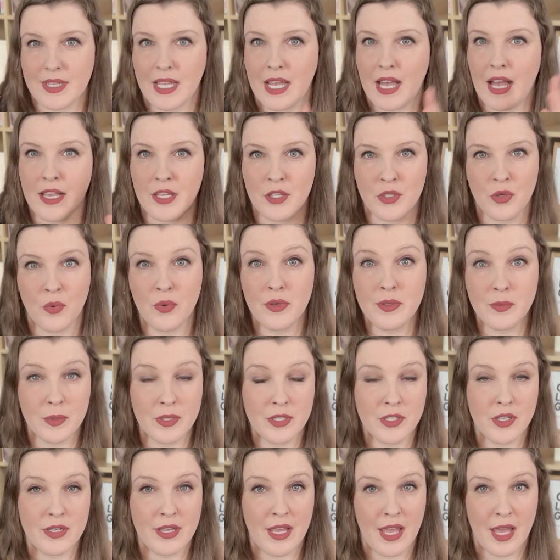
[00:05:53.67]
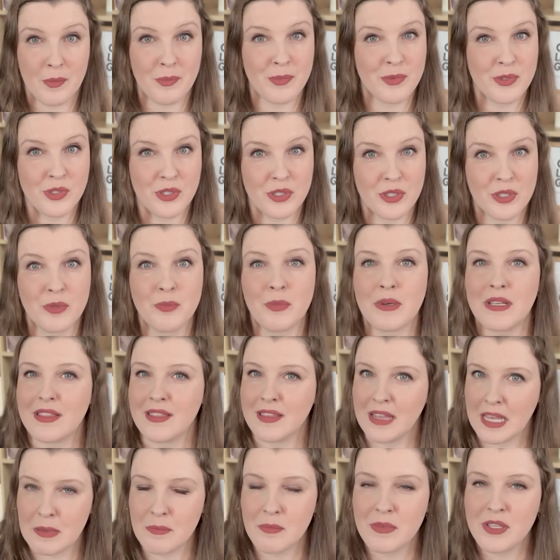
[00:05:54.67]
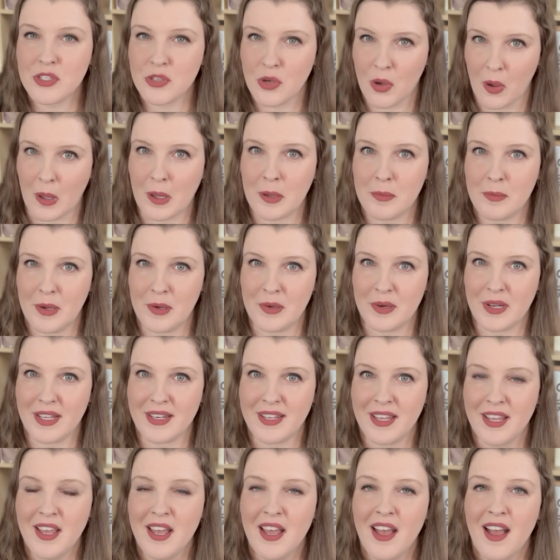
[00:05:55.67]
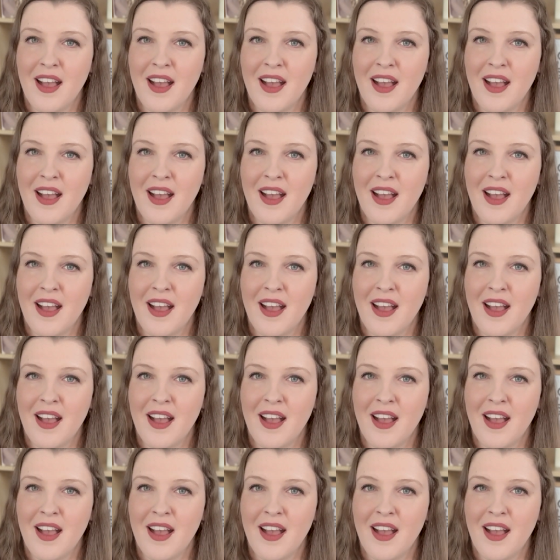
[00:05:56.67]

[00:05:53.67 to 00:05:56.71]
I know it will not happen to you, but let me talk about it.